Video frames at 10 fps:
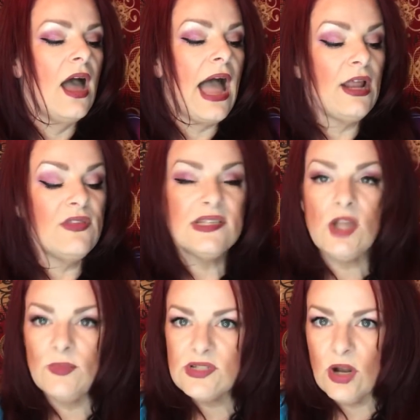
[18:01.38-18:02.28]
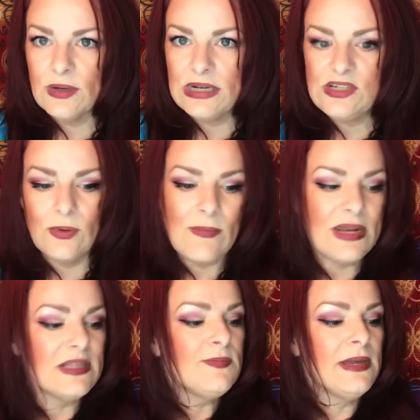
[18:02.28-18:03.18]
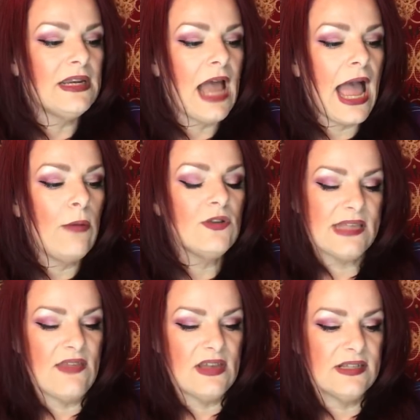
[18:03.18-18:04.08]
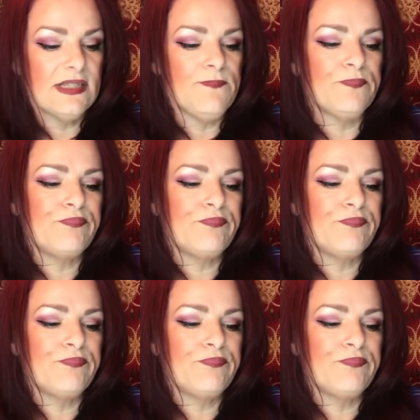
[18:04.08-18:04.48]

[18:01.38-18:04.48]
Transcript: I know this is almost already 20 minutes, but I will say this.